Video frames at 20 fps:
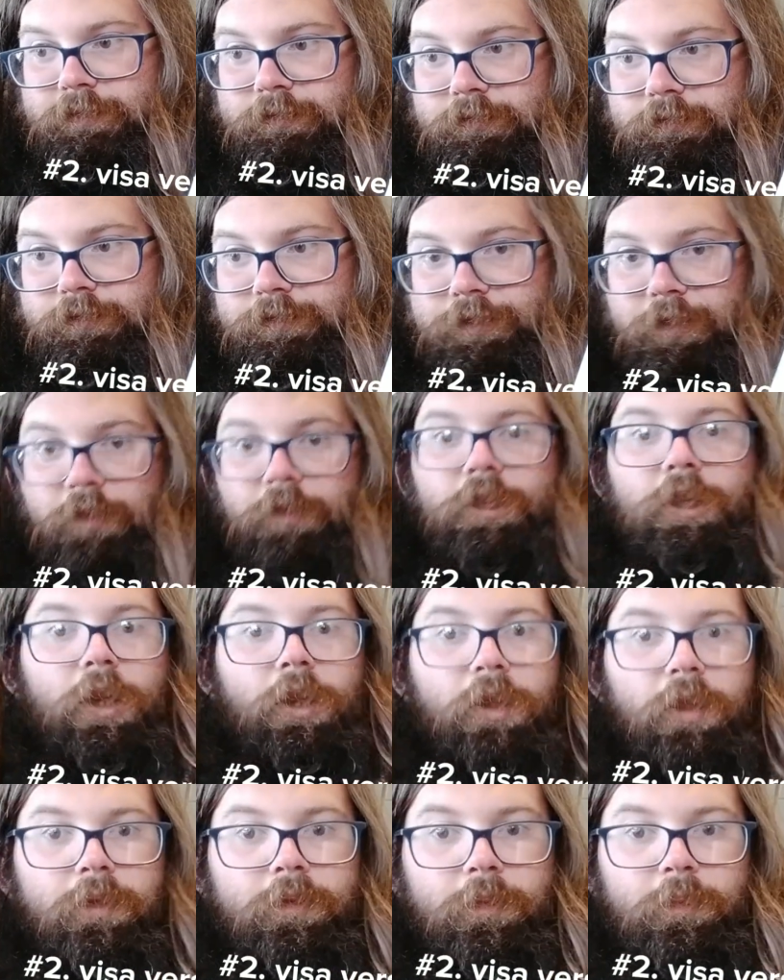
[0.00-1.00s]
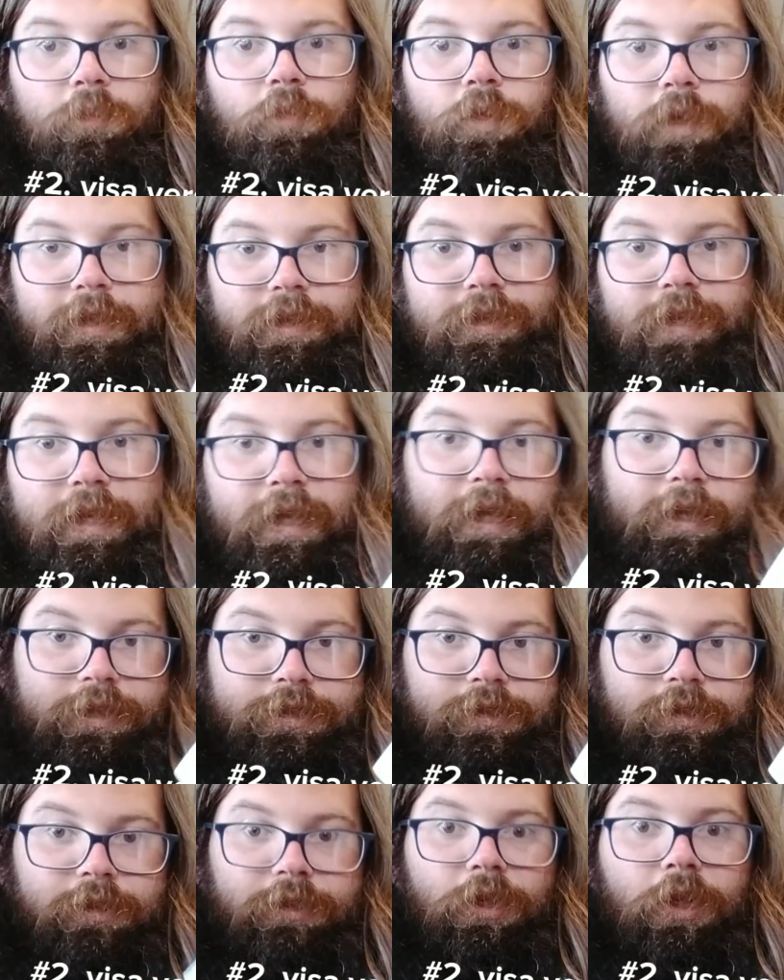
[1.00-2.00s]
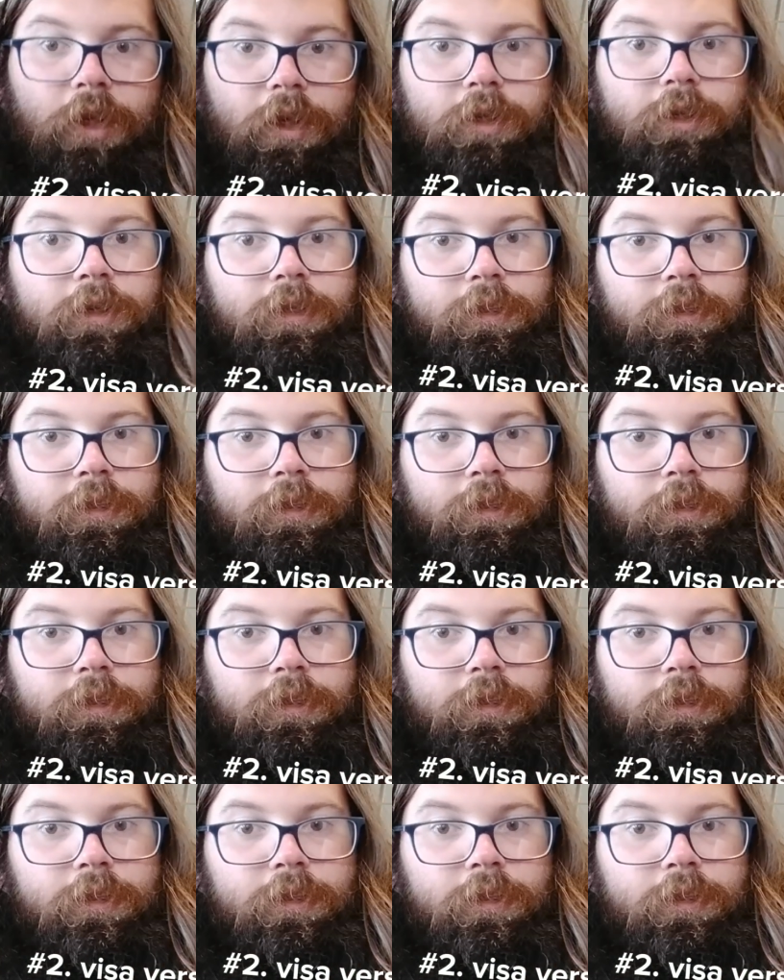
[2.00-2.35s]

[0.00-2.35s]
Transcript: start calling them what they actually are.